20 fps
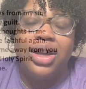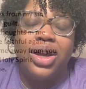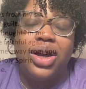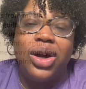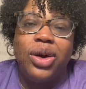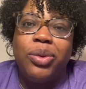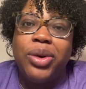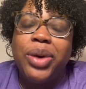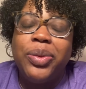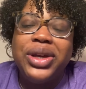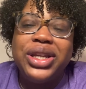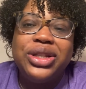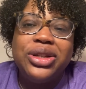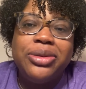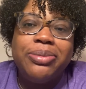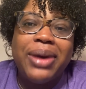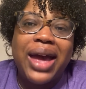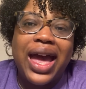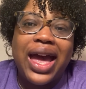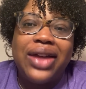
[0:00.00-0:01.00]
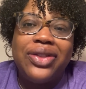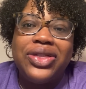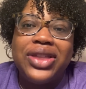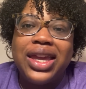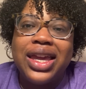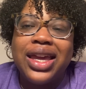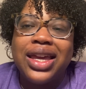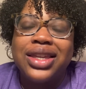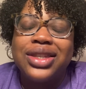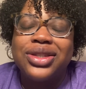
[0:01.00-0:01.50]
When we do bad
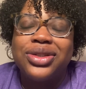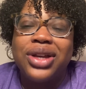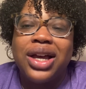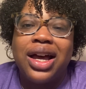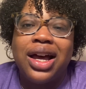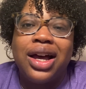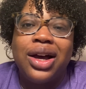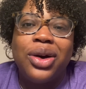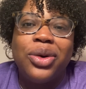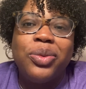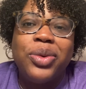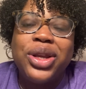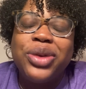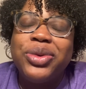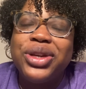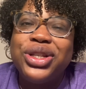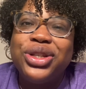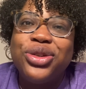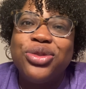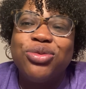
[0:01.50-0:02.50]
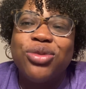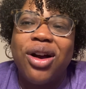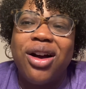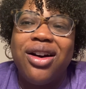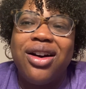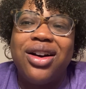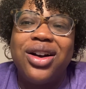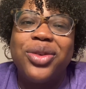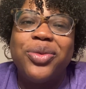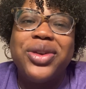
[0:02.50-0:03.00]
things, uh, when we do
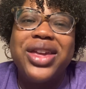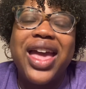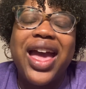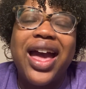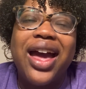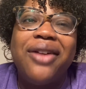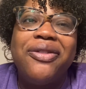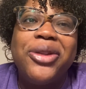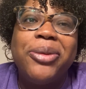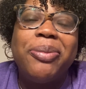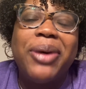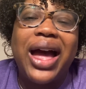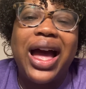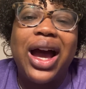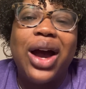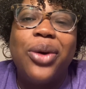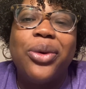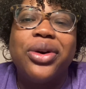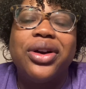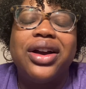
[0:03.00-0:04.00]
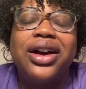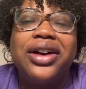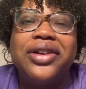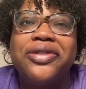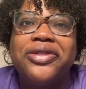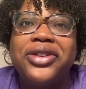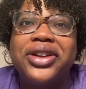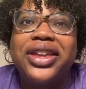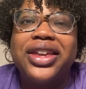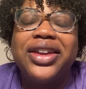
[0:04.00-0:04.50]
wrong, we have the power of
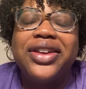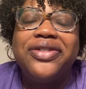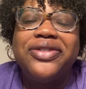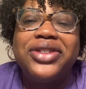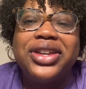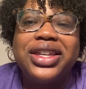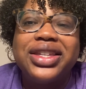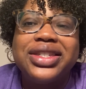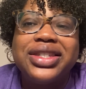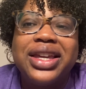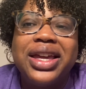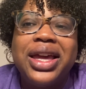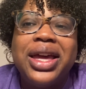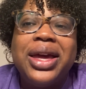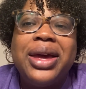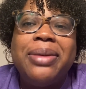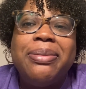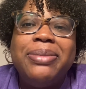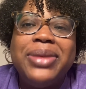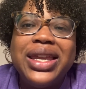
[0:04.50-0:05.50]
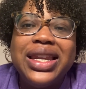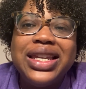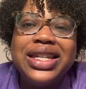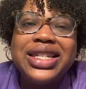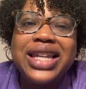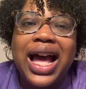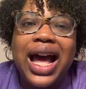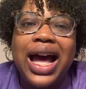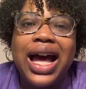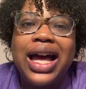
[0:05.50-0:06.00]
forgiveness. Many
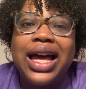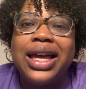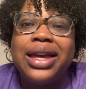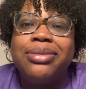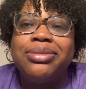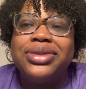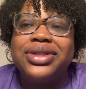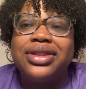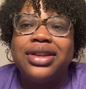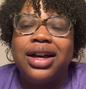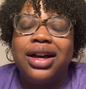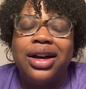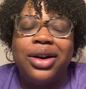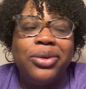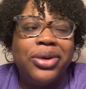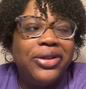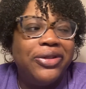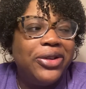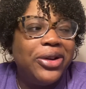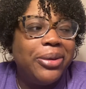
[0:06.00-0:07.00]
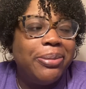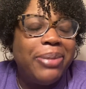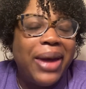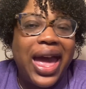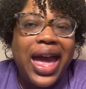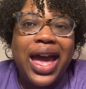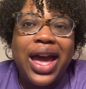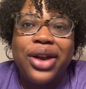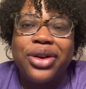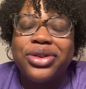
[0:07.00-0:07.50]
times uh, we feel
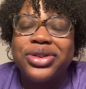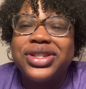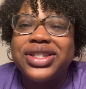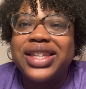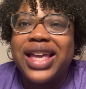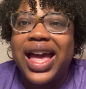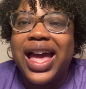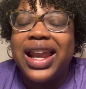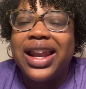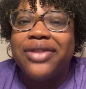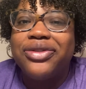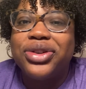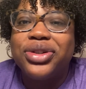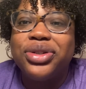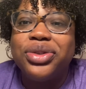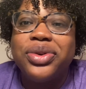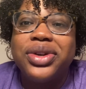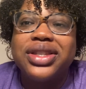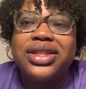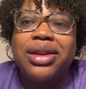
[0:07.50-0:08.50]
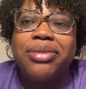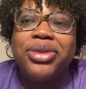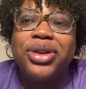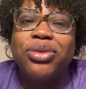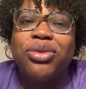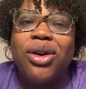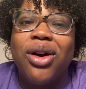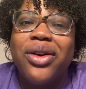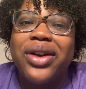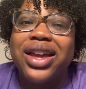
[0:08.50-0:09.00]
bad or sad after doing something
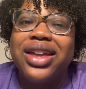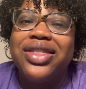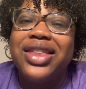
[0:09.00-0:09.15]
wrong, and